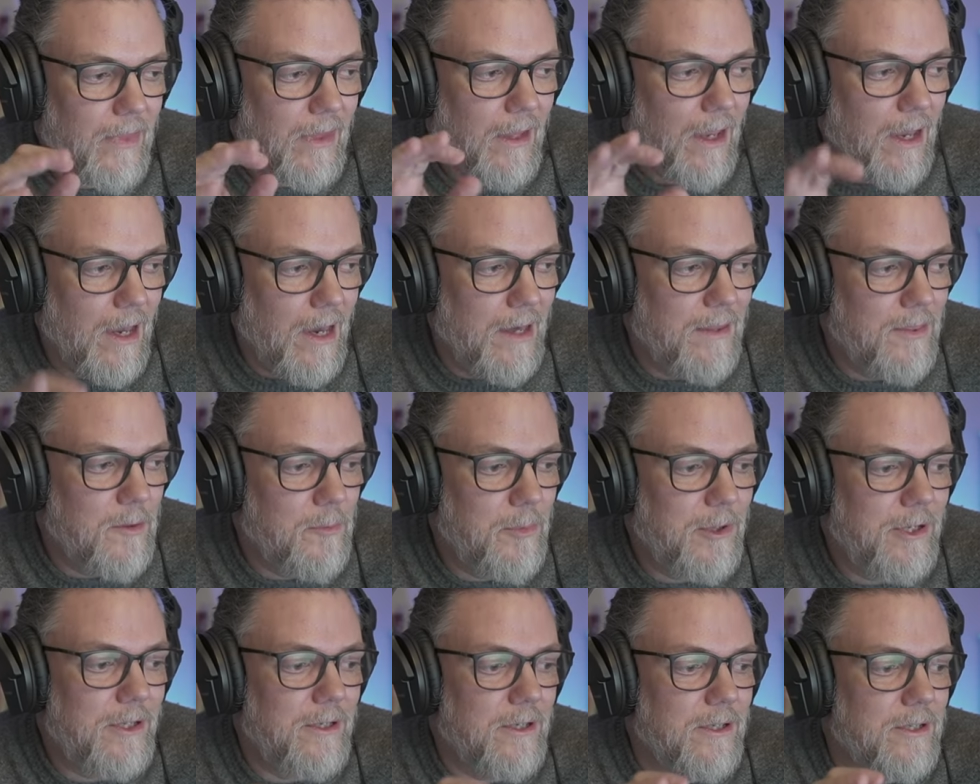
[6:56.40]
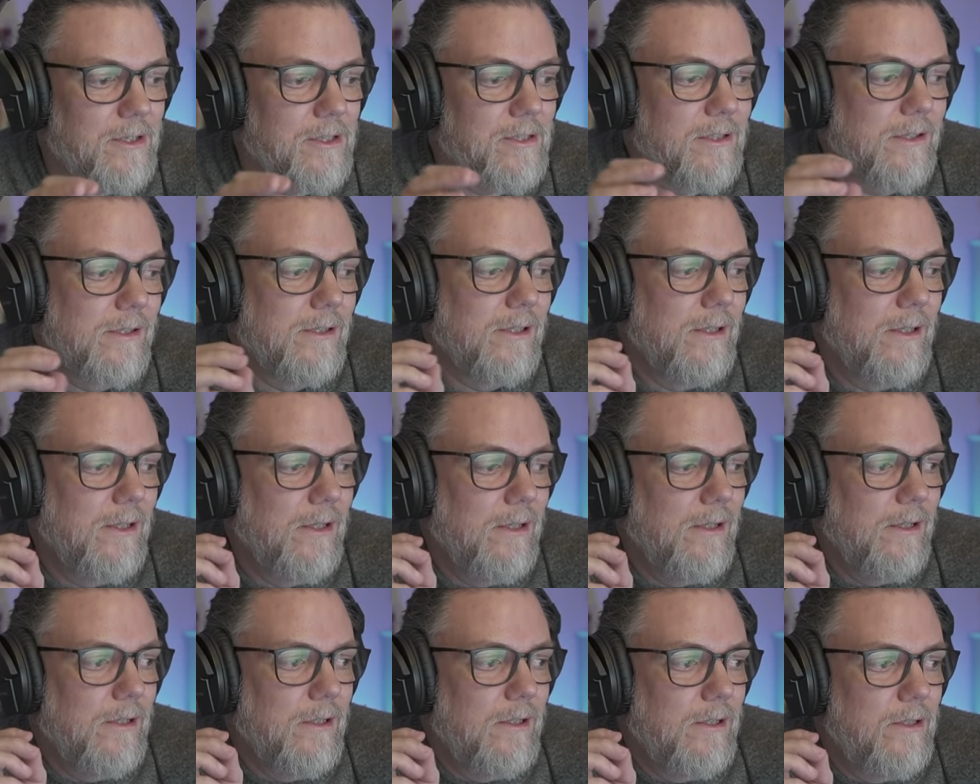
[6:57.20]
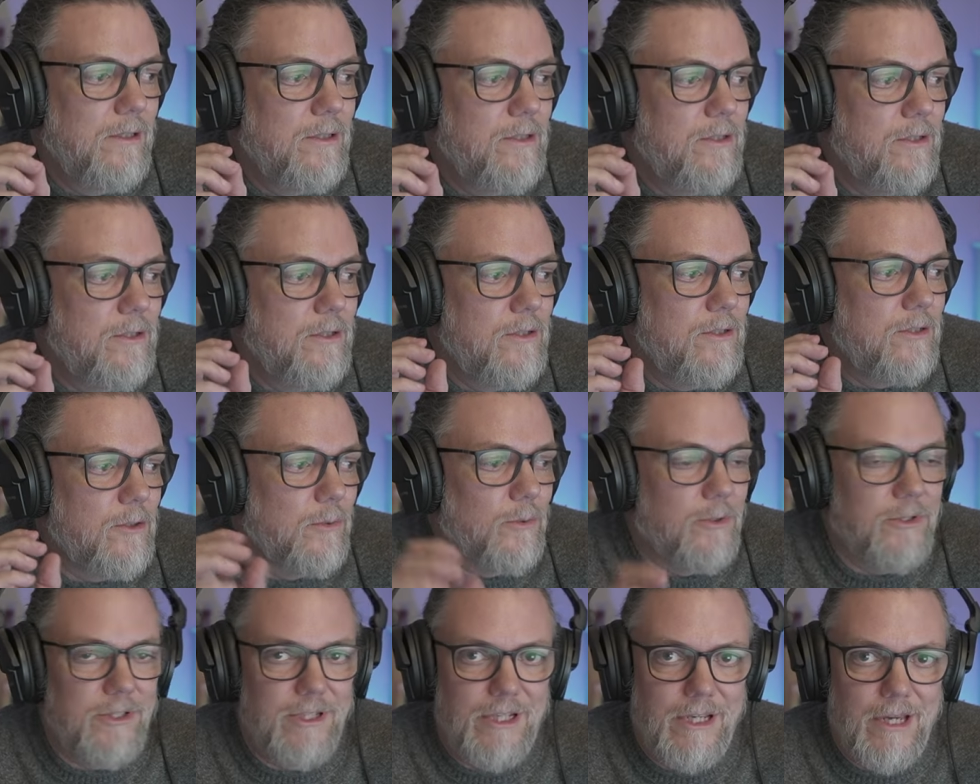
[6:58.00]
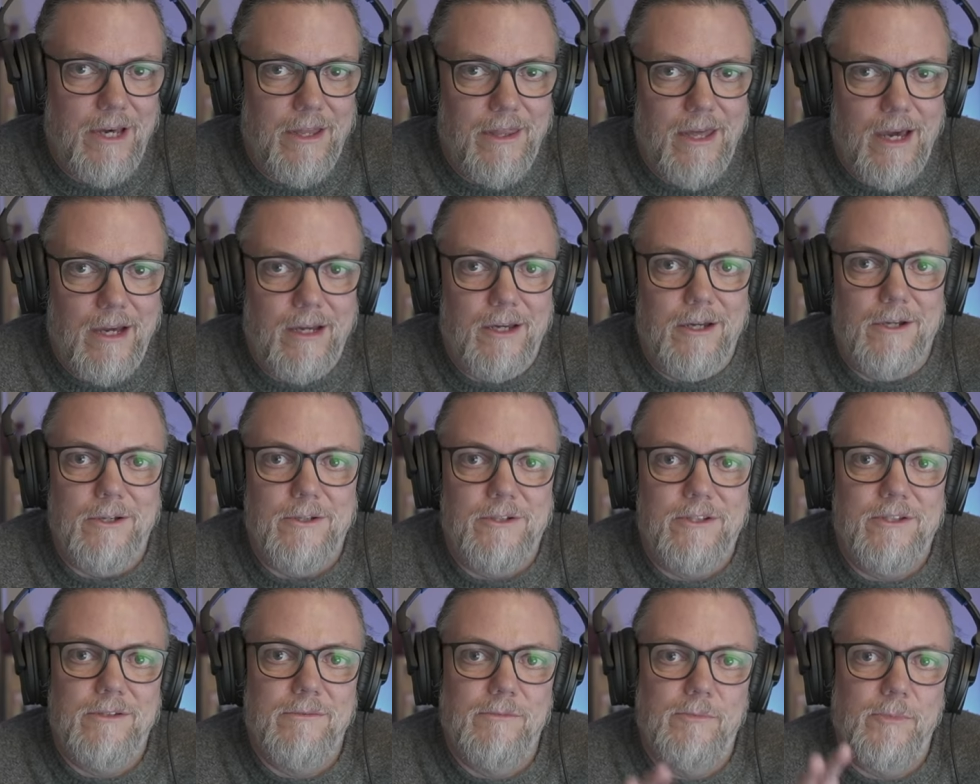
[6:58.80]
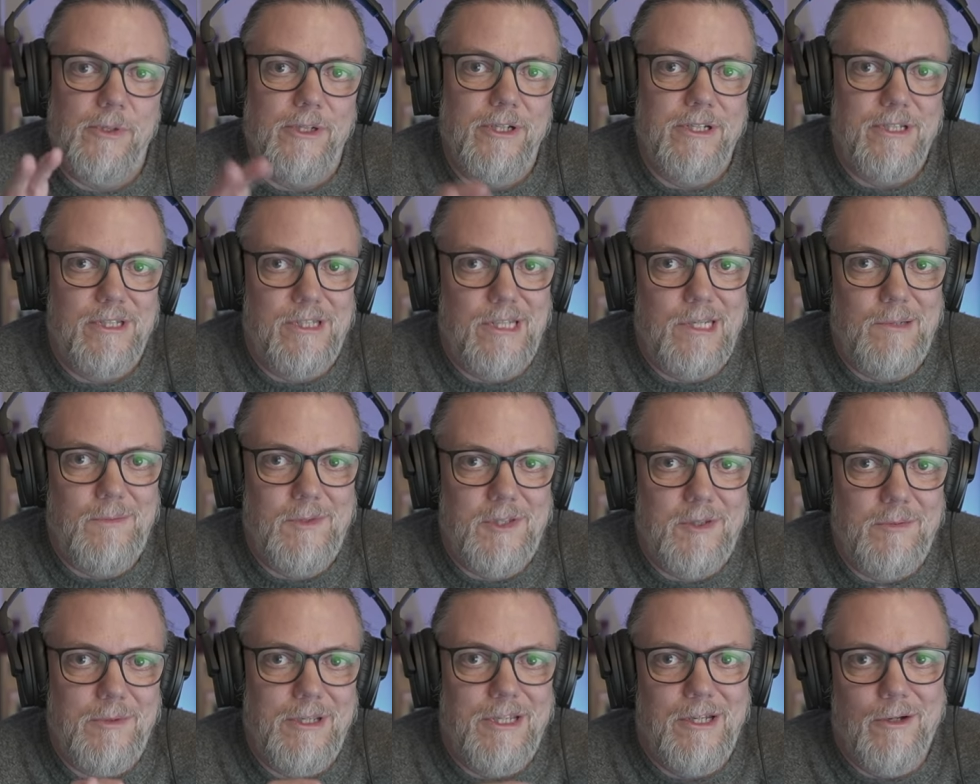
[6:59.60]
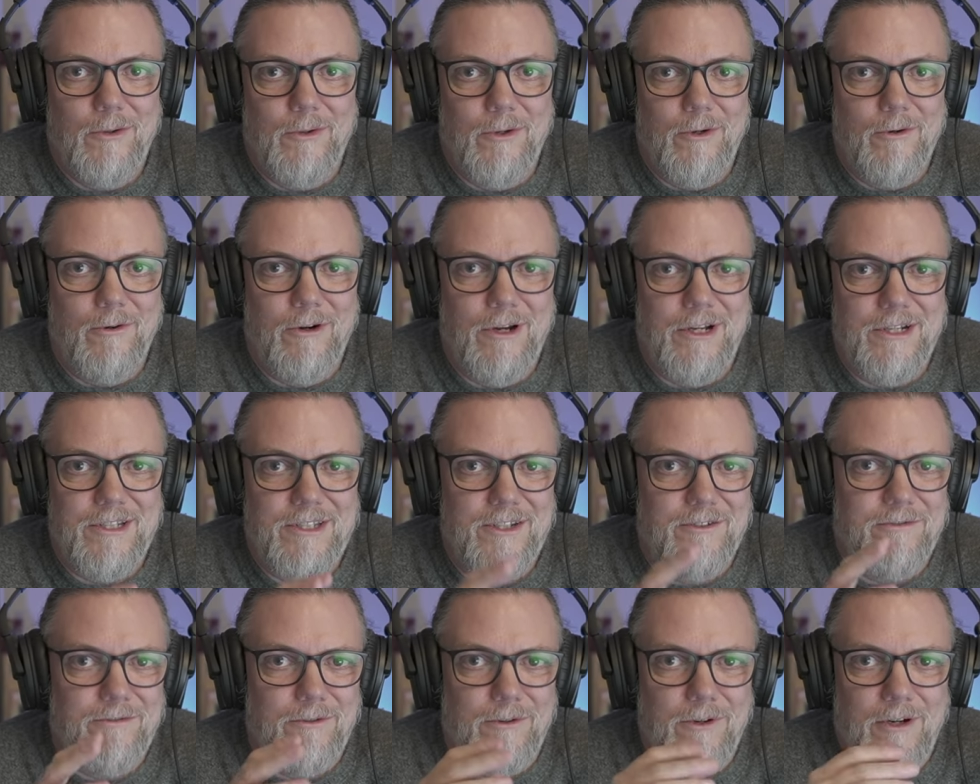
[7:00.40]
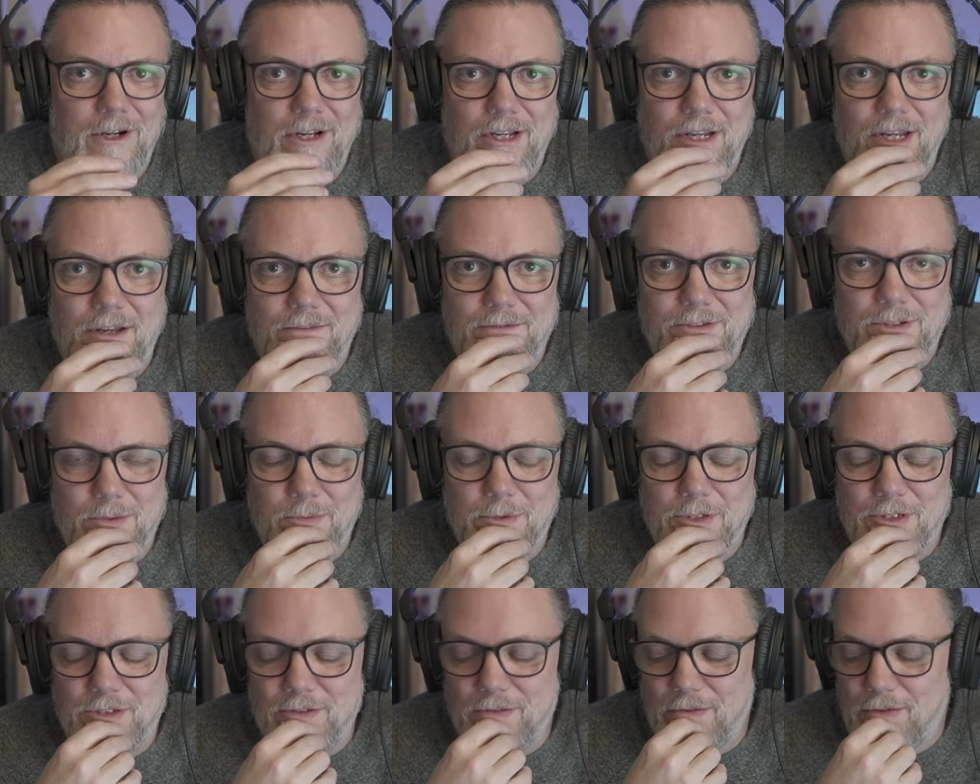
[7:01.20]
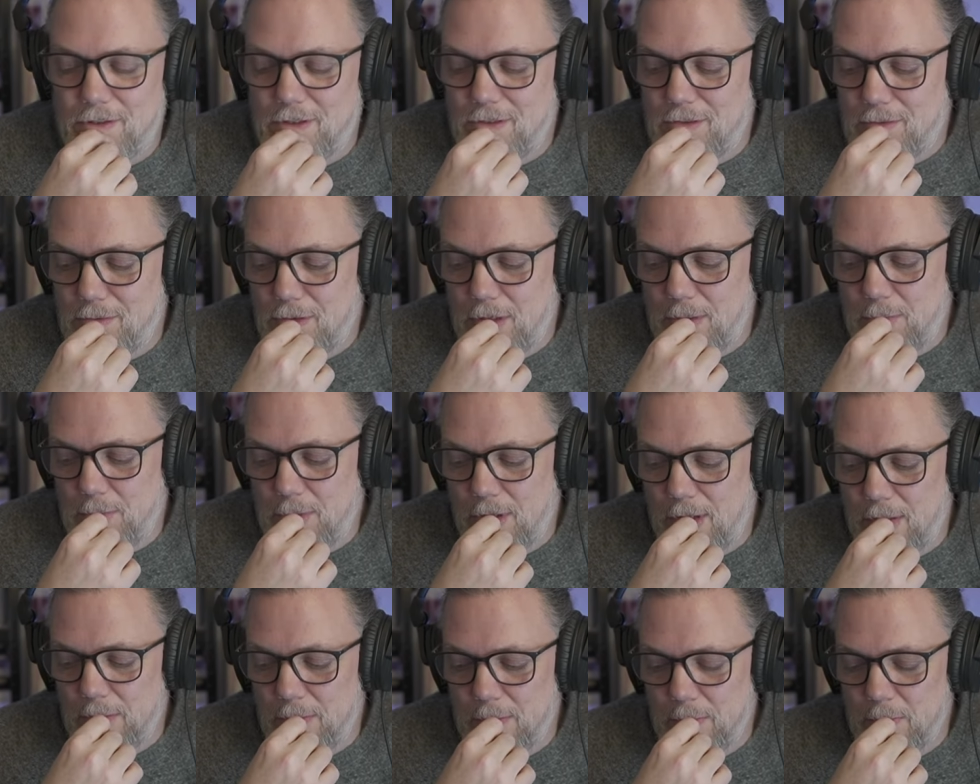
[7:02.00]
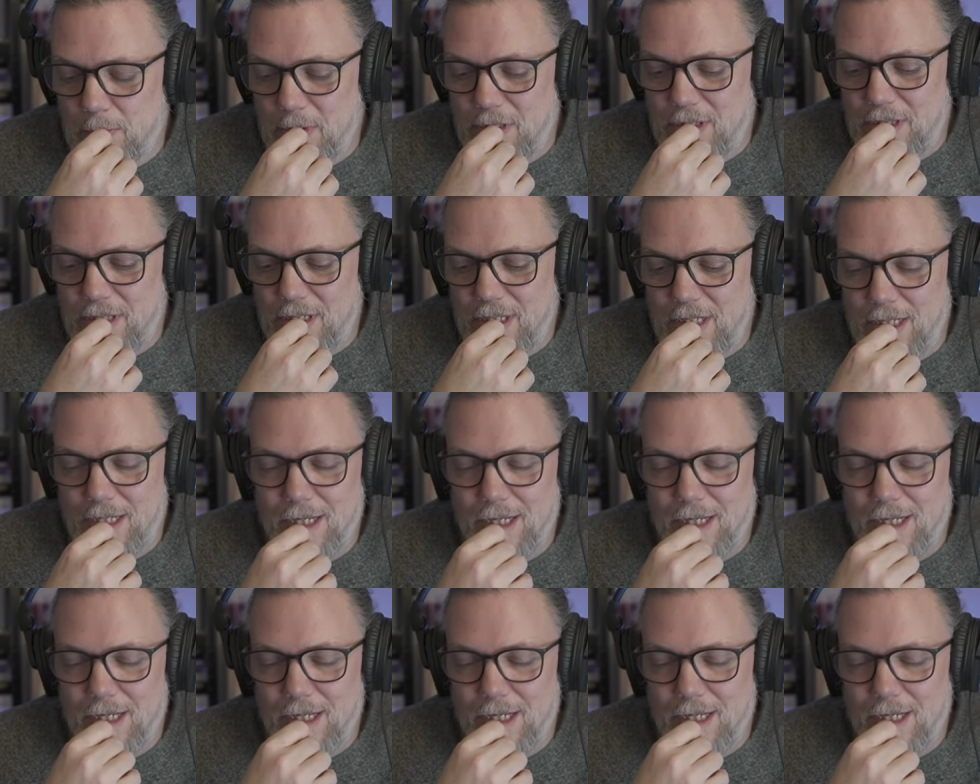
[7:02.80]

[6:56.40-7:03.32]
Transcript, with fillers: and the peanuts. So we'll see how that goes. But it seems to be going all right so far. I didn't have too much of a, a problem with it.